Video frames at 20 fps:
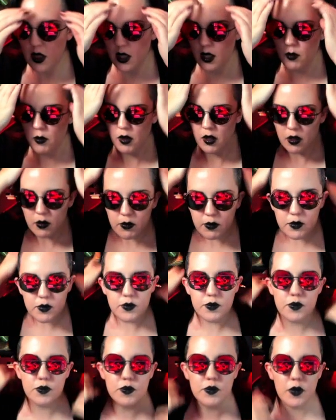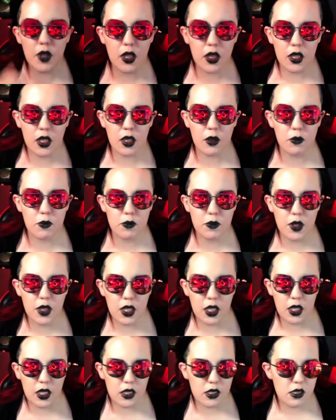I think I'm good. Yeah,
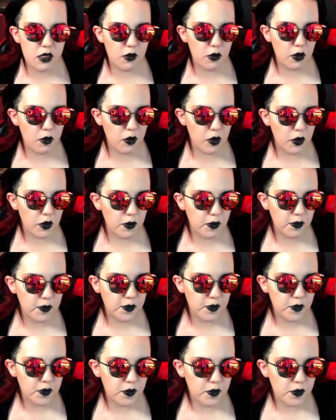I think I can see what I'm doing.